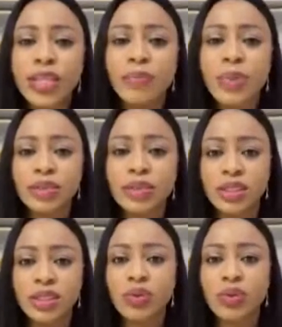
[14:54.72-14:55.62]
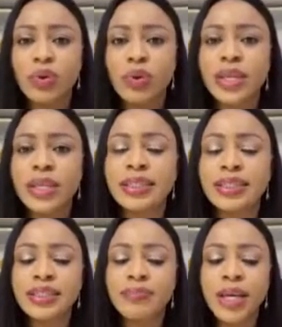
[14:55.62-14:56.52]
are they going about it? So
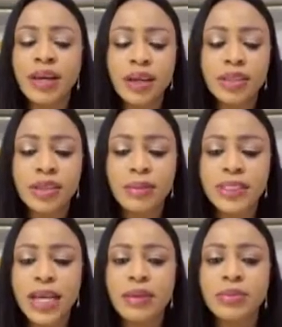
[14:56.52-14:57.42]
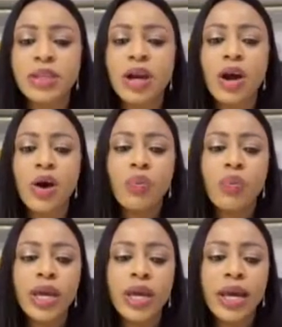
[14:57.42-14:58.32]
it's because sometimes
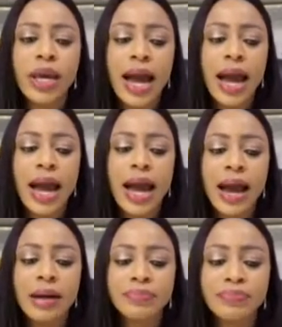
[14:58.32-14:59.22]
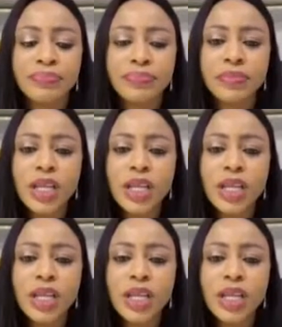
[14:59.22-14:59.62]
we are